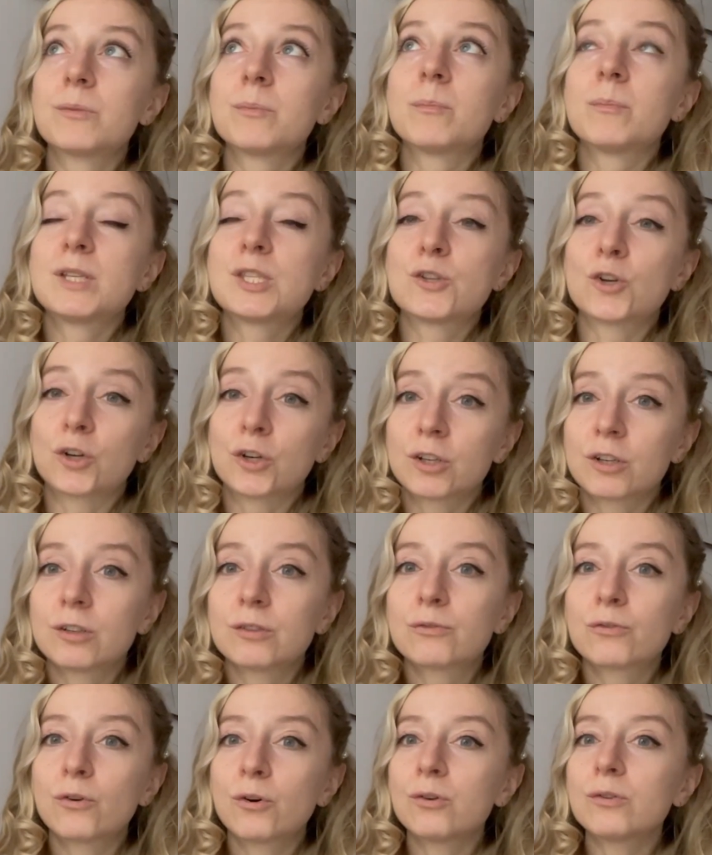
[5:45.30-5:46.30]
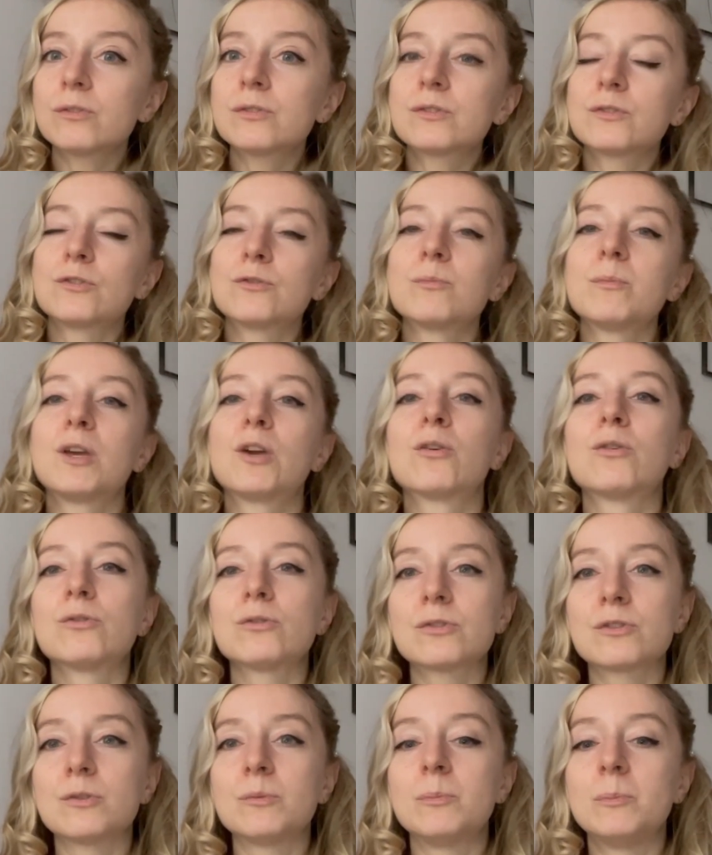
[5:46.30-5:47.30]
maternal roles, so you may
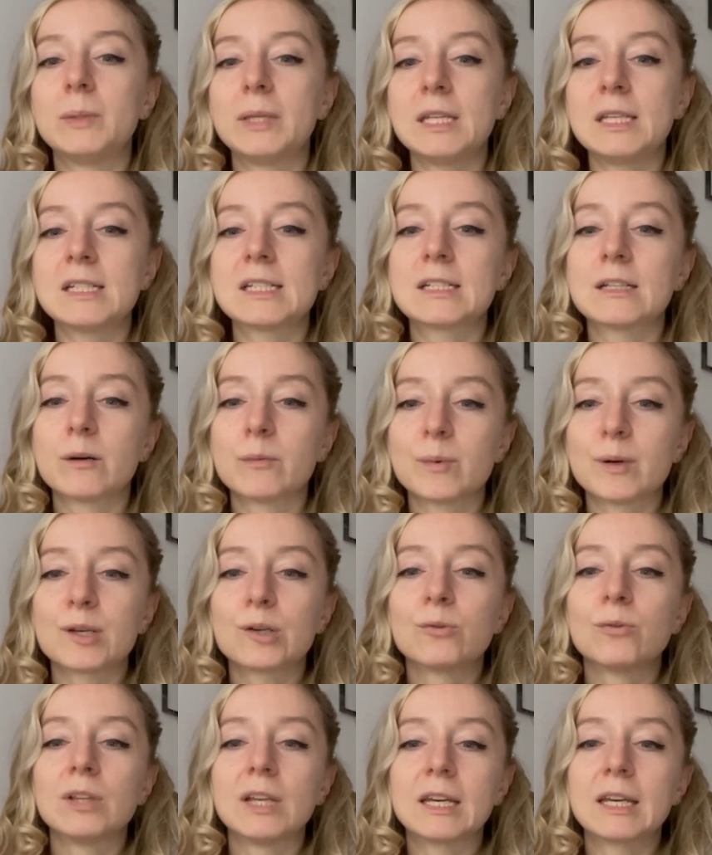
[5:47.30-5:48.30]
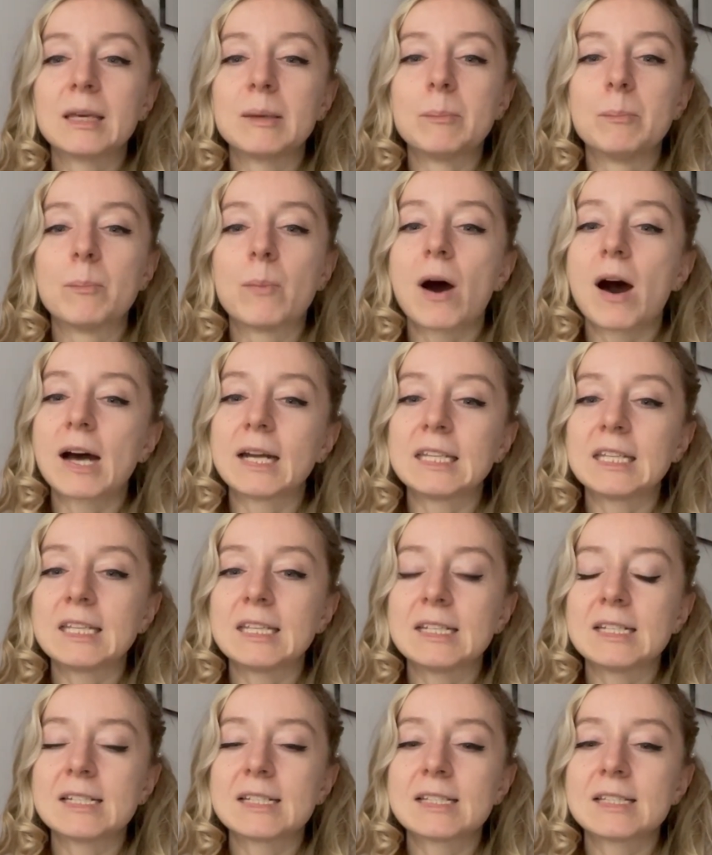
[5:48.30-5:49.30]
also be someone who like
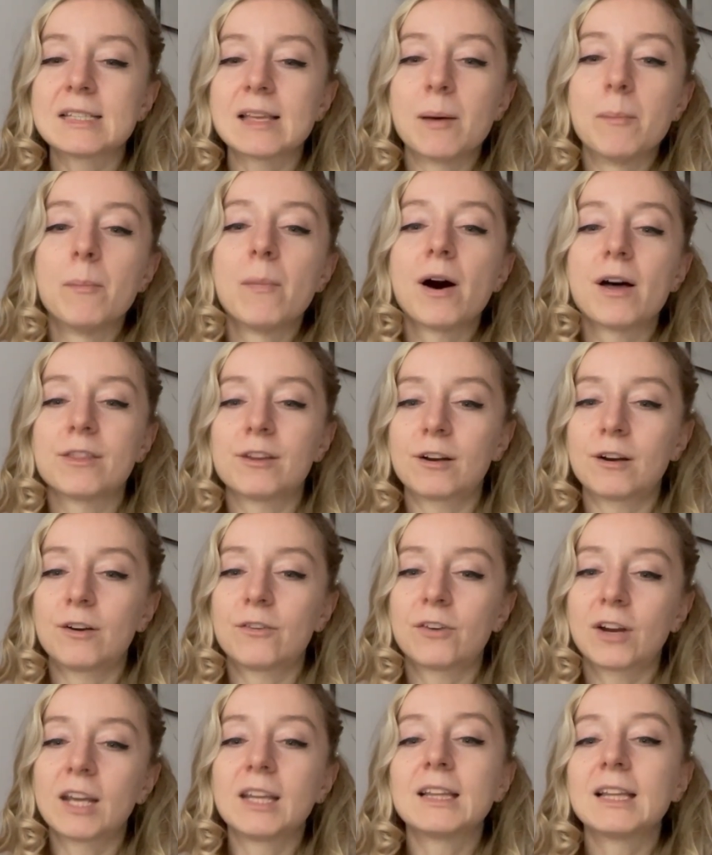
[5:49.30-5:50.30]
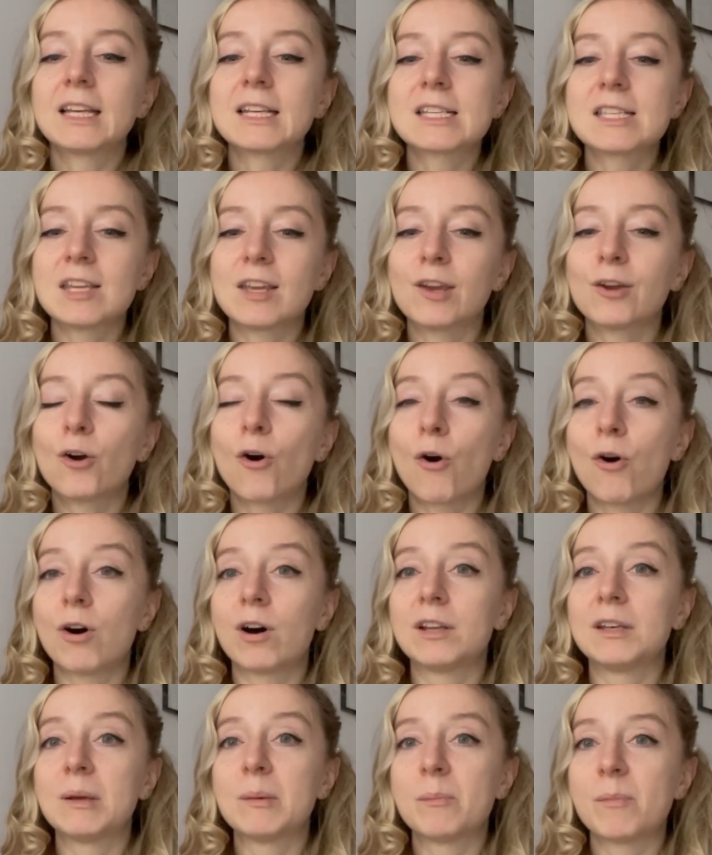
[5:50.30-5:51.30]
embodies a mother, right? Like, take
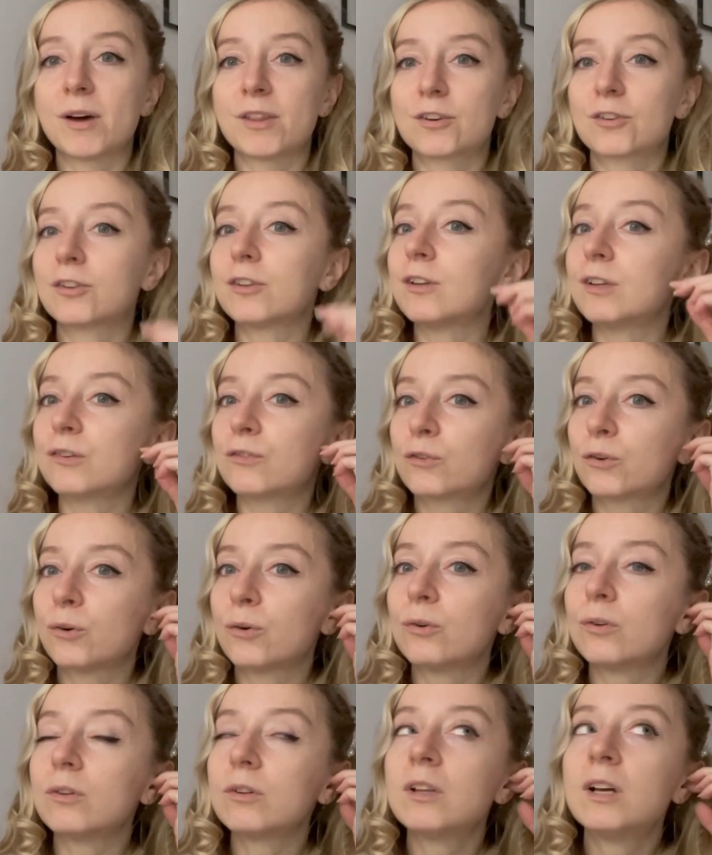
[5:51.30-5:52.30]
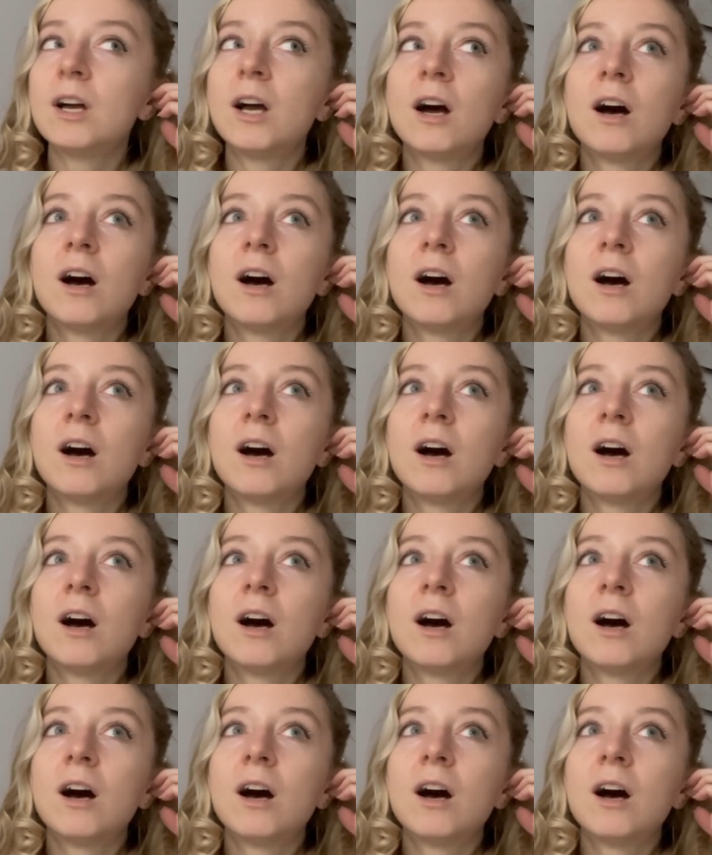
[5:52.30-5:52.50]
on a motherly role.